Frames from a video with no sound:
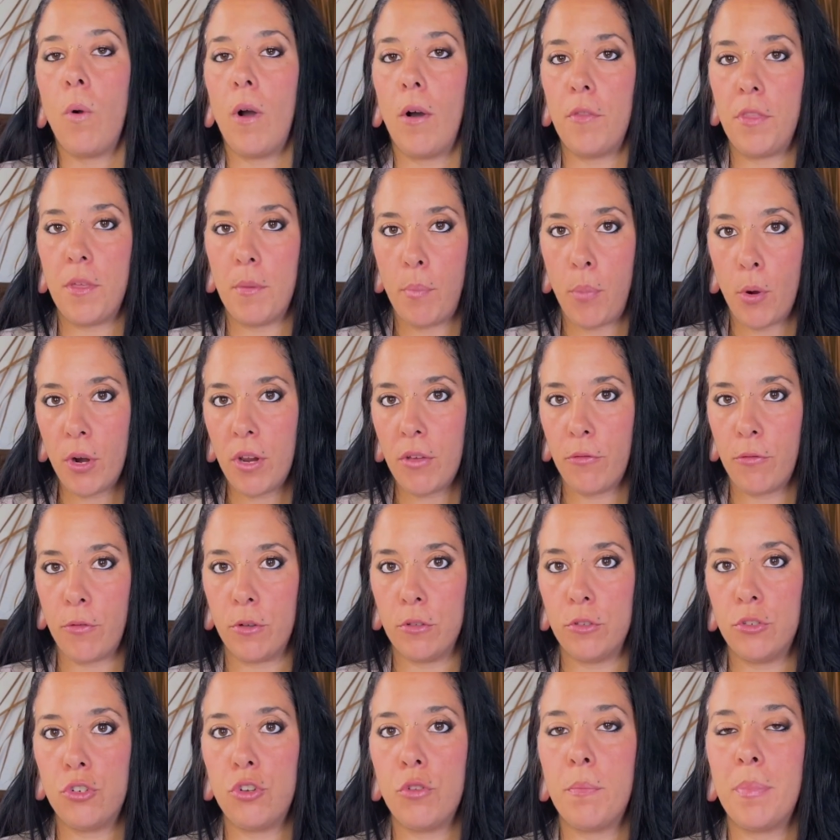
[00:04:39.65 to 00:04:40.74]
while the body
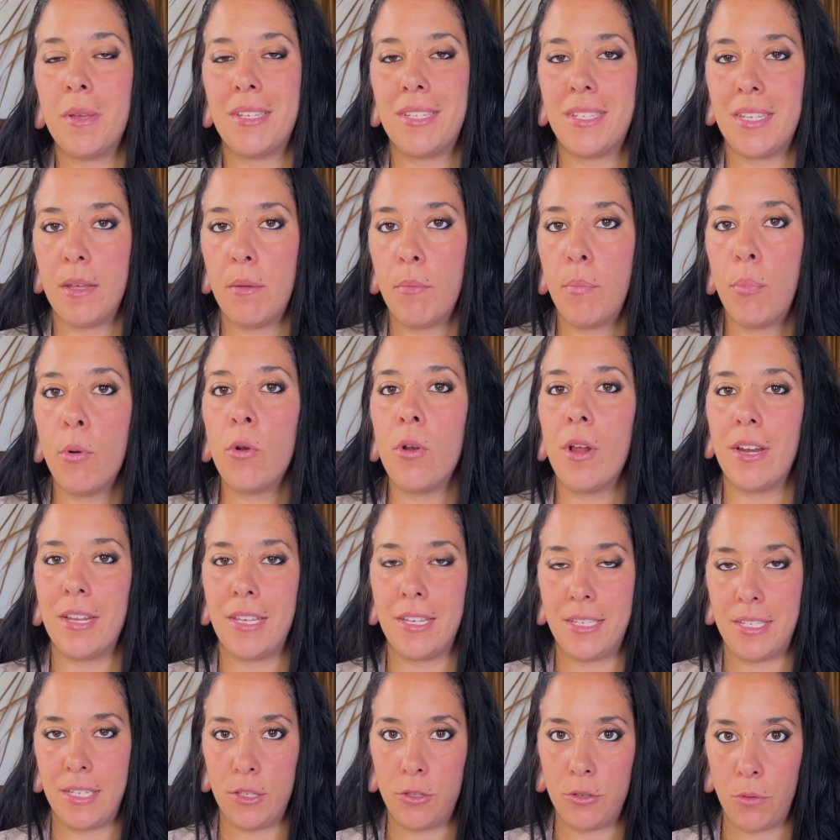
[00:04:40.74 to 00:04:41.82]
font should be simple and
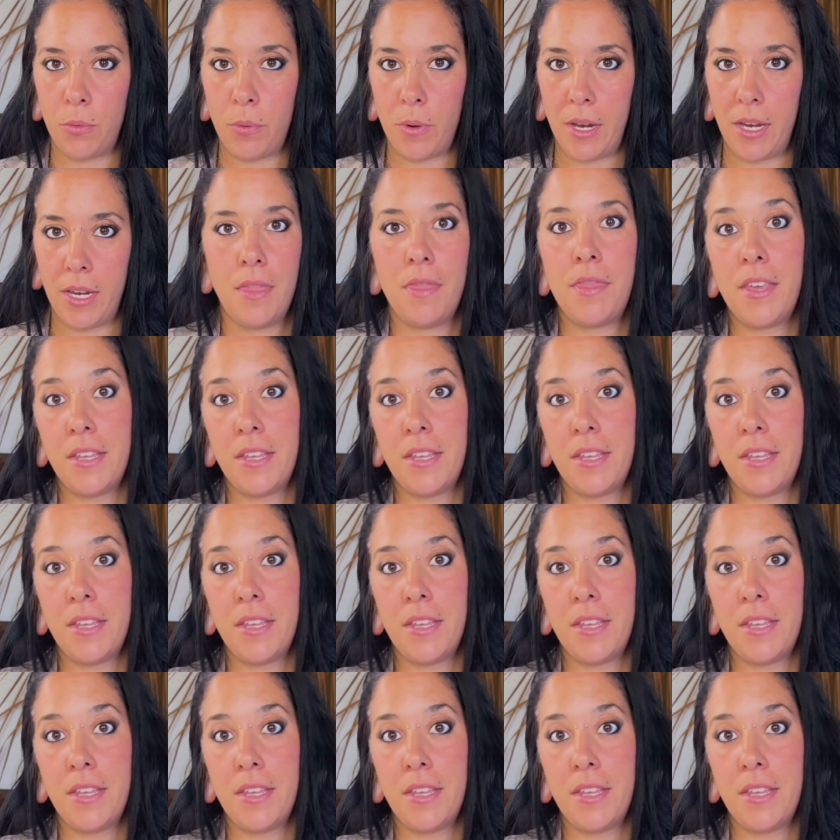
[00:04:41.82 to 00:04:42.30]
easy to read.